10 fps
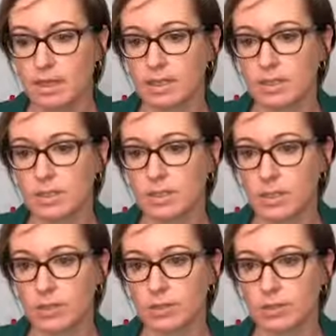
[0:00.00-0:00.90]

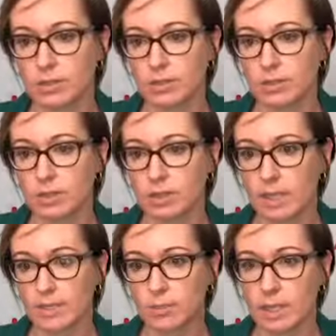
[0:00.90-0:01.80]
So
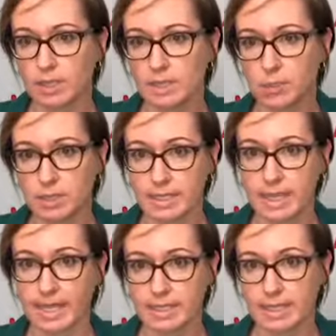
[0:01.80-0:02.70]
as well as
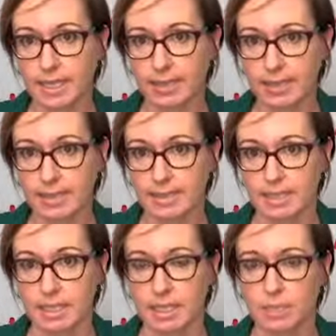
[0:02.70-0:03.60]
protecting these
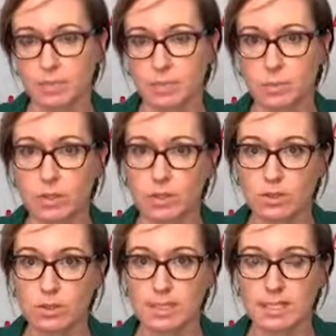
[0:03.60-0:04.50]
things, we
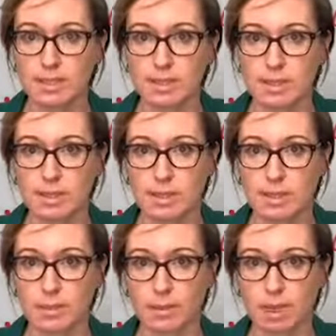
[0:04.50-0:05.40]
also need to be thinking
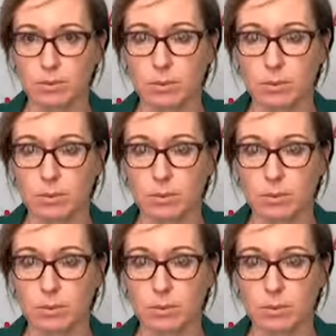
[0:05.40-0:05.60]
about,